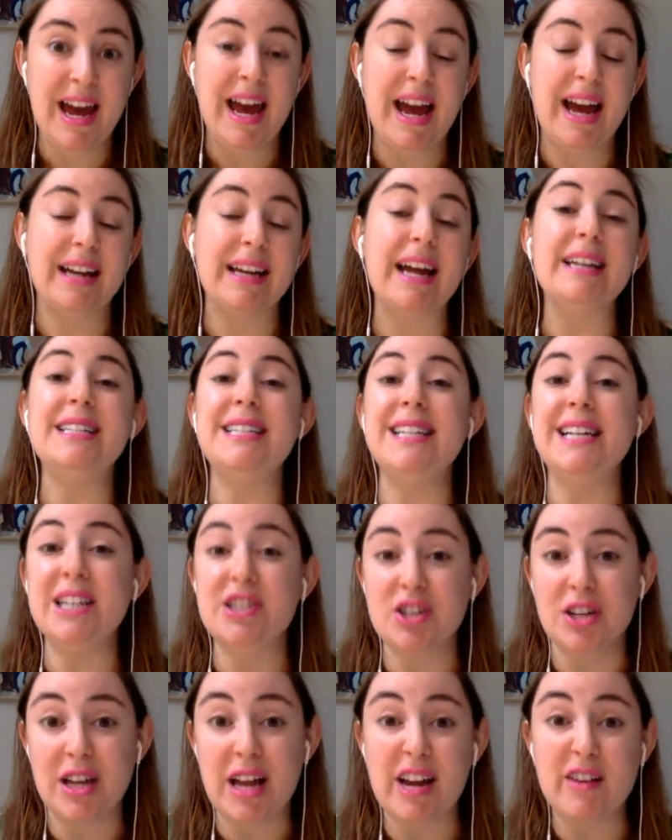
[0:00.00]
And I
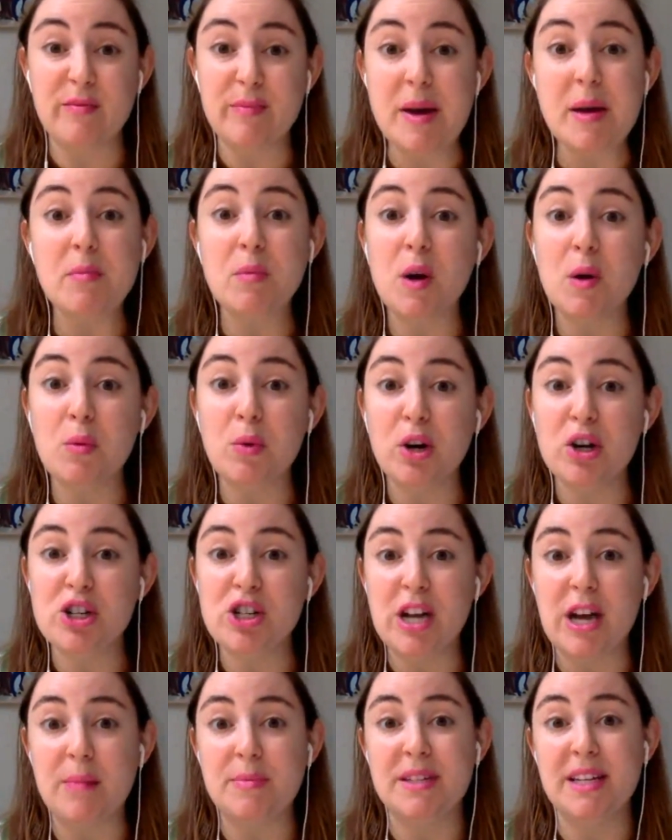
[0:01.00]
teach a lot of memoir
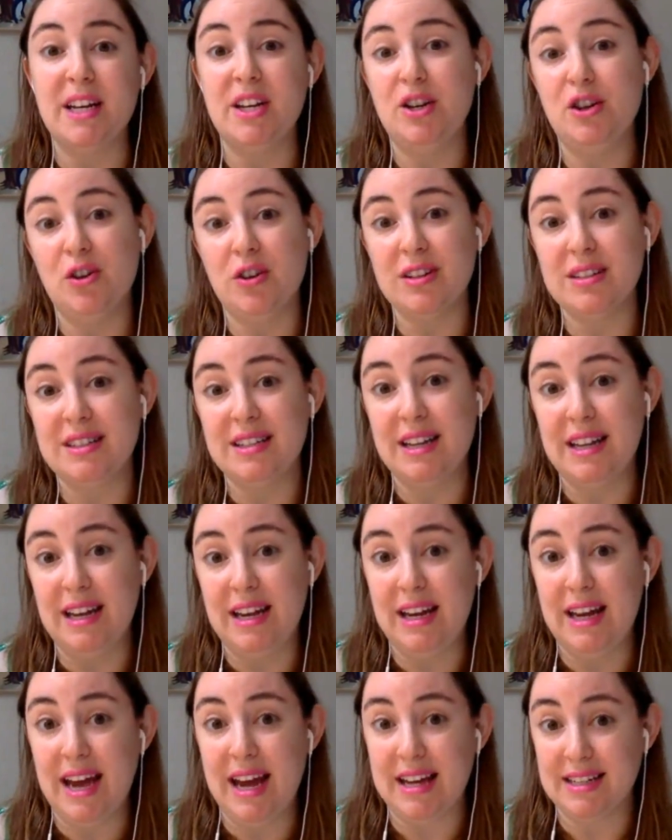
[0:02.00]
workshops in New York
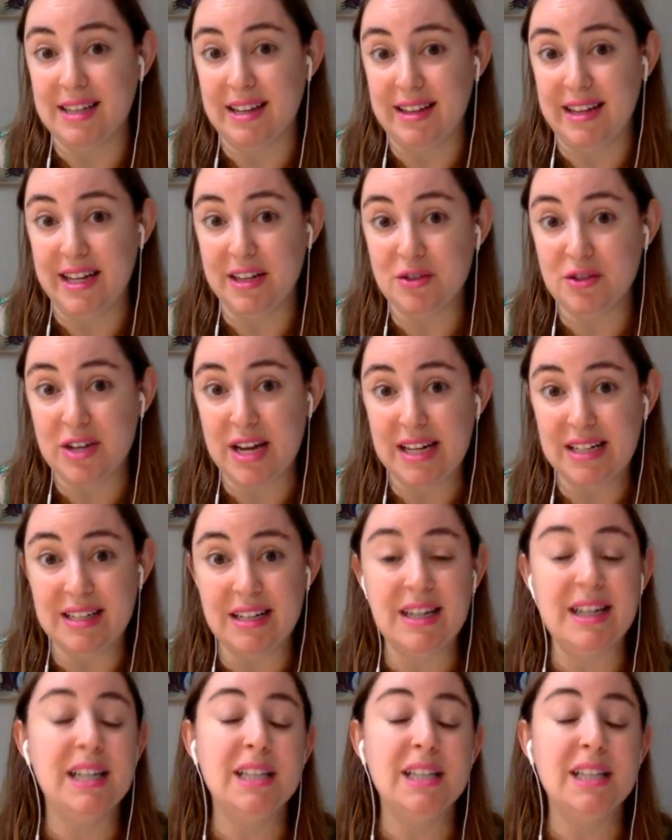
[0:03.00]
City and on the internet.